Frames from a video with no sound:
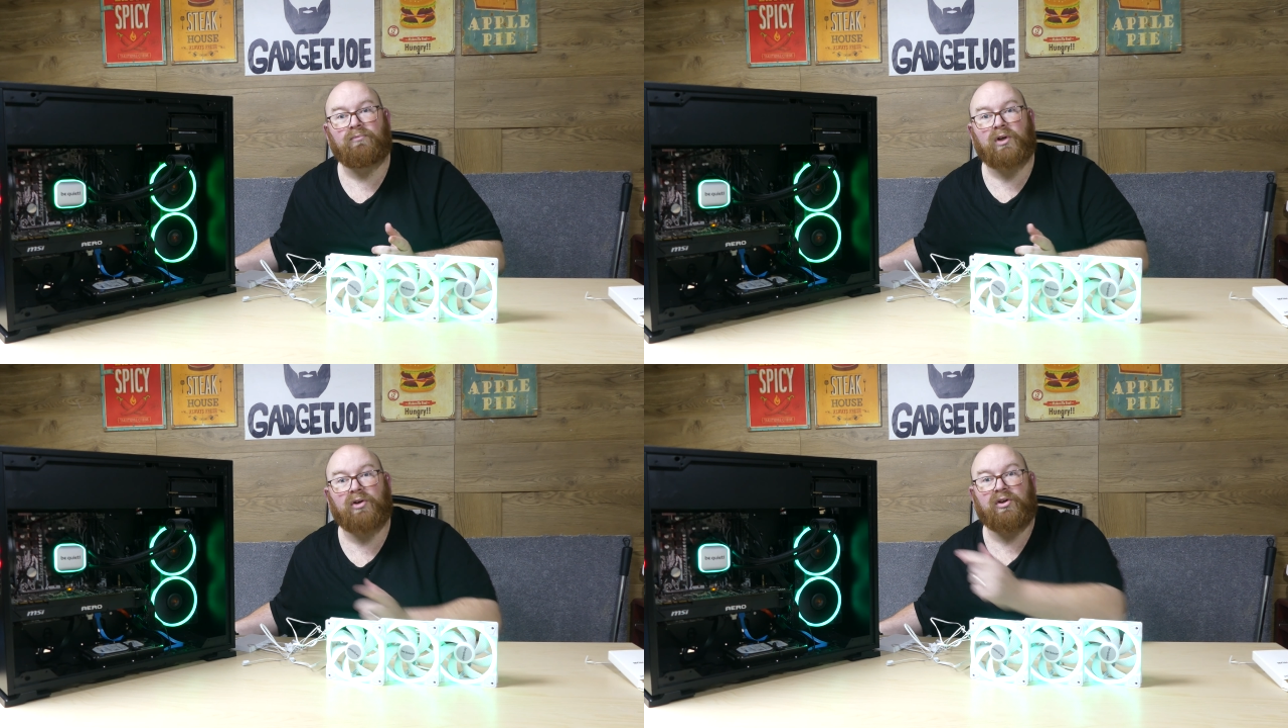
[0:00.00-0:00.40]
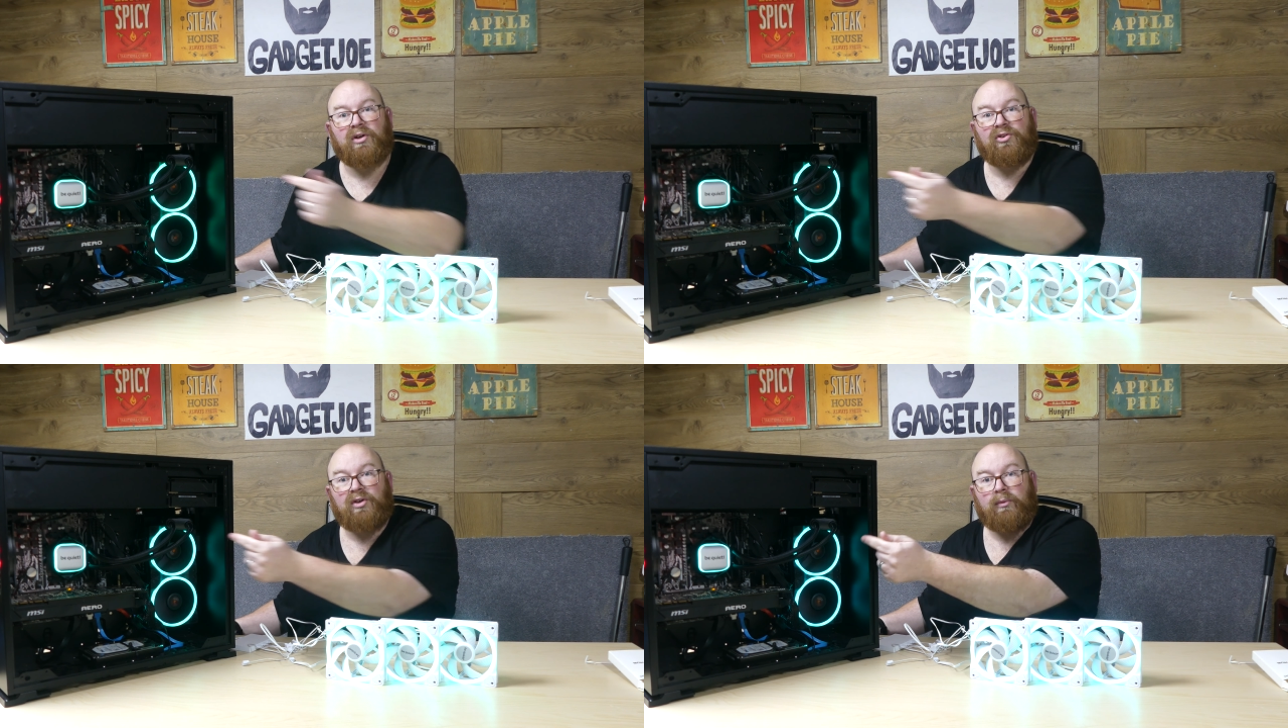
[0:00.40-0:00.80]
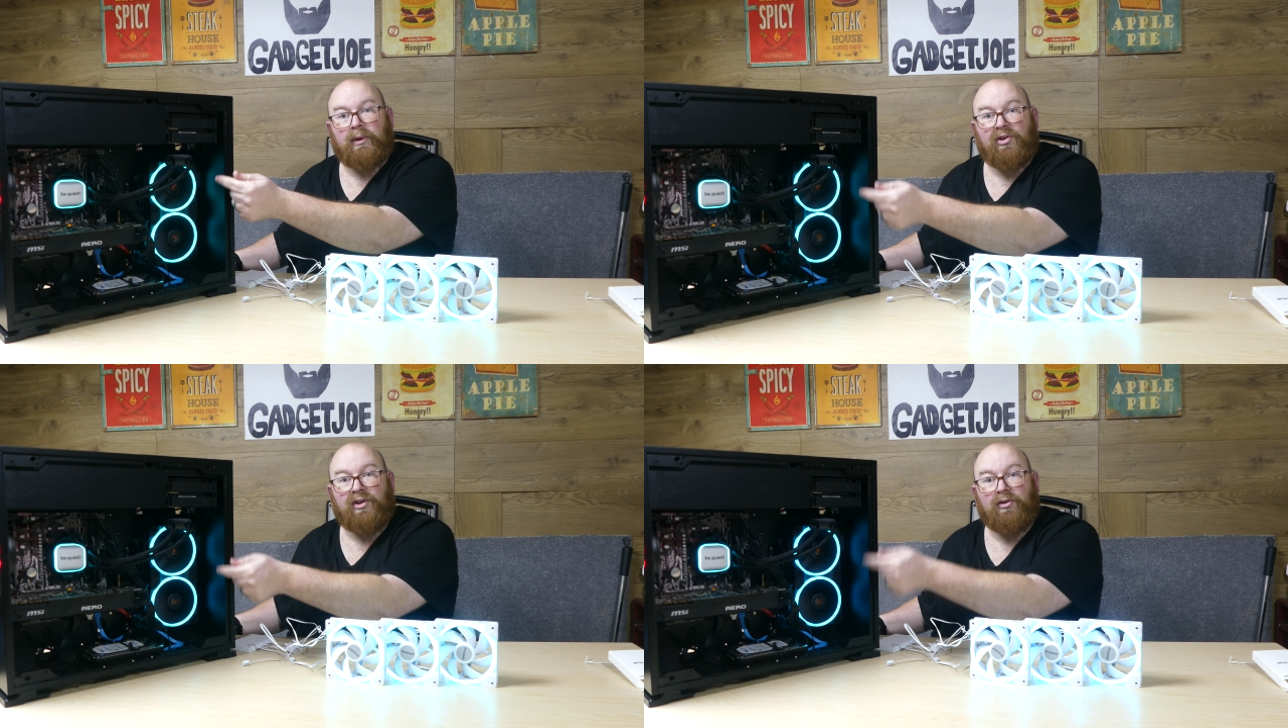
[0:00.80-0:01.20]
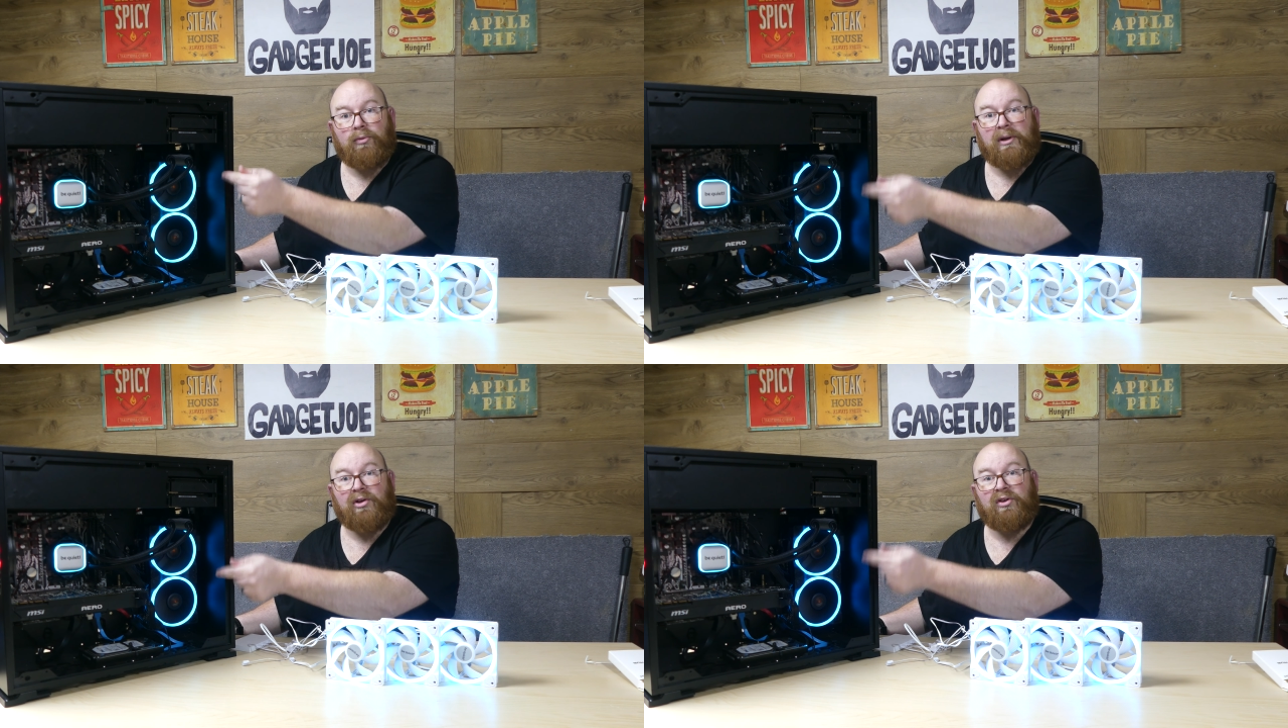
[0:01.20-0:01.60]
As you can see, when they're set
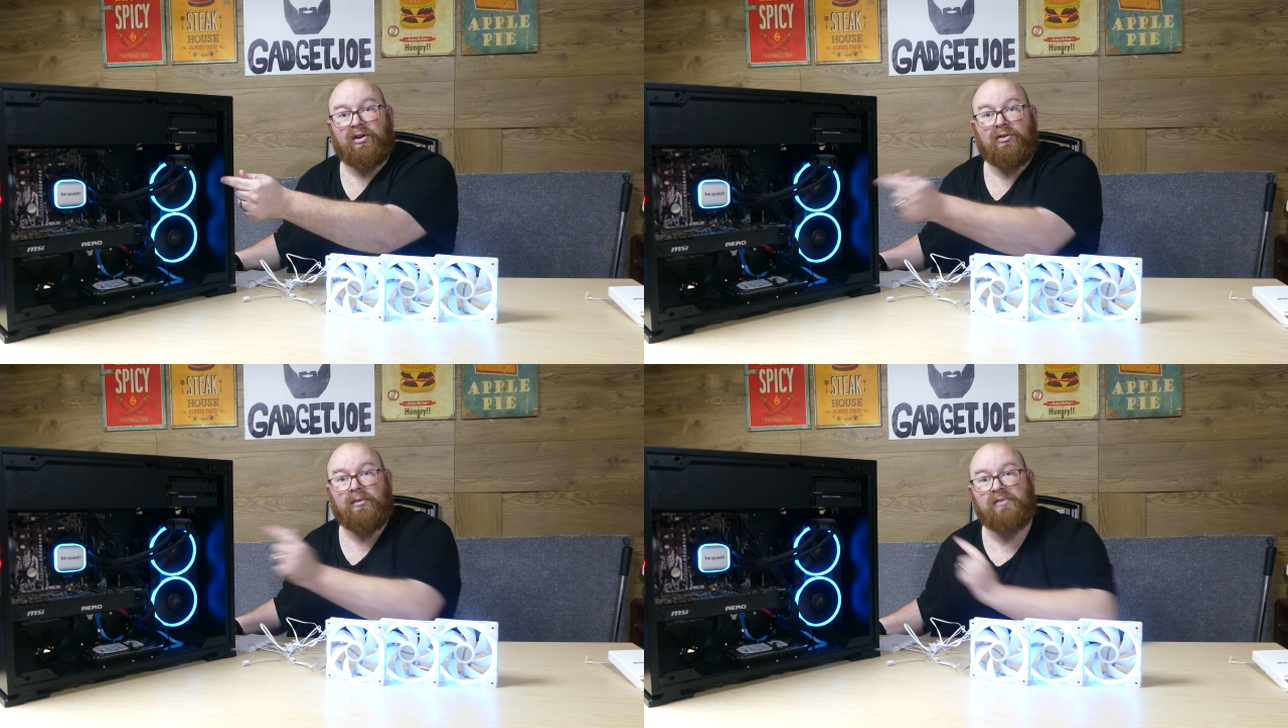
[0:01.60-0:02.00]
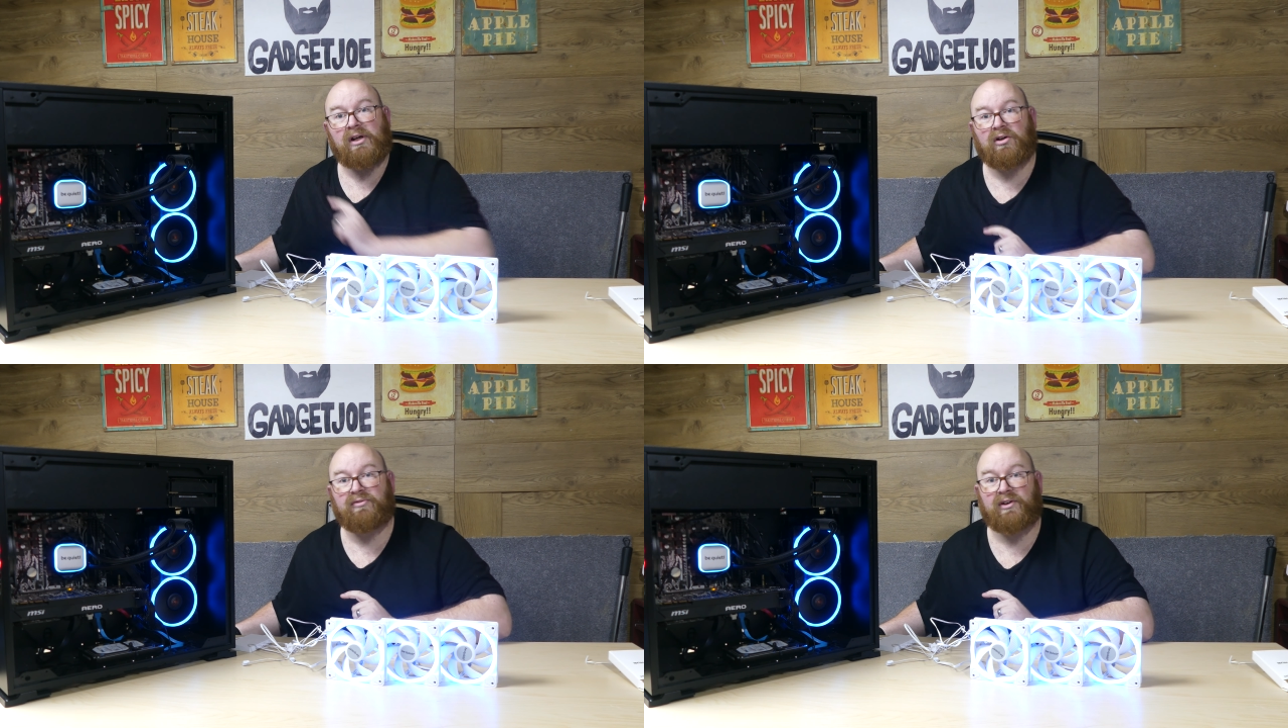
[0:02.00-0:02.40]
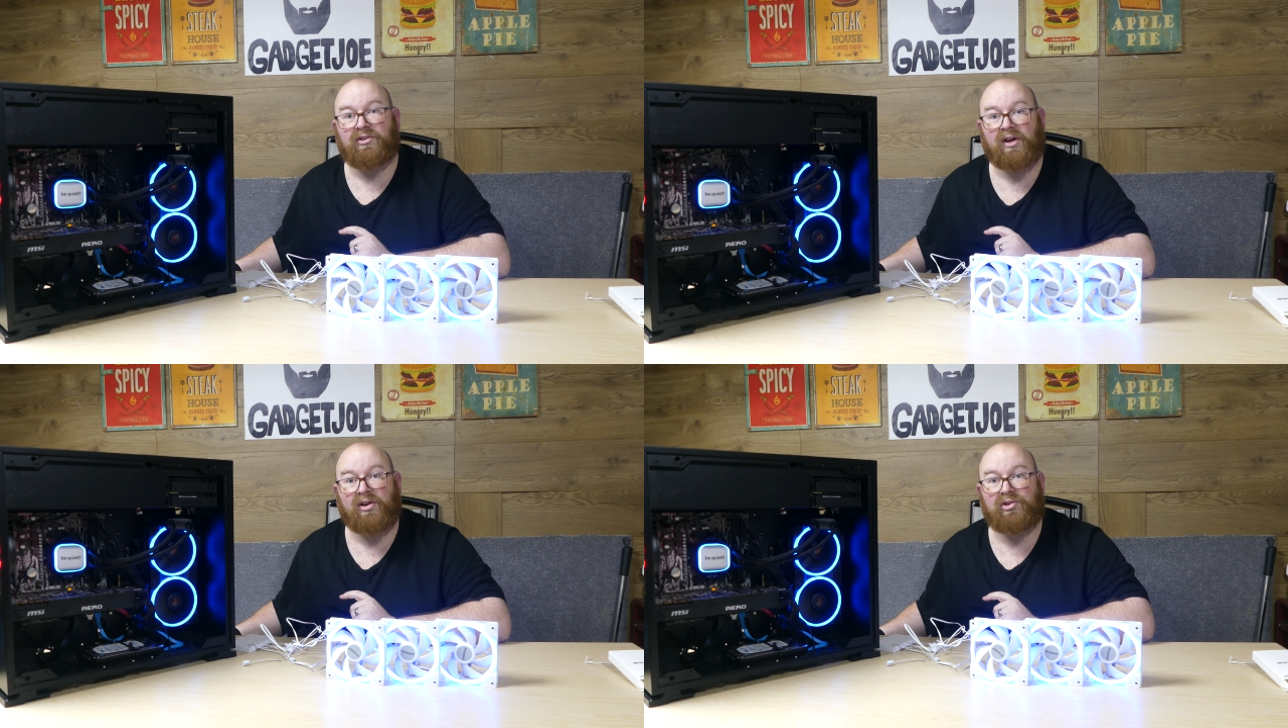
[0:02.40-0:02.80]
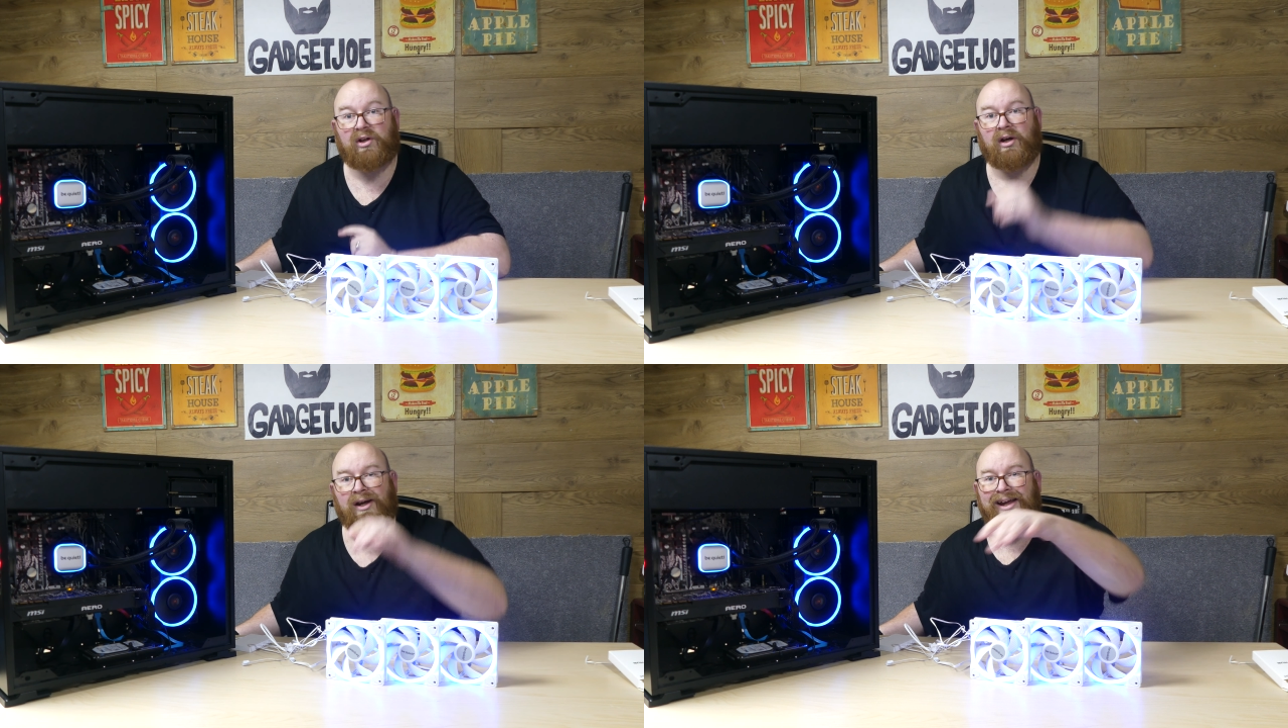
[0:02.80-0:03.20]
up in a system, they look fantastic.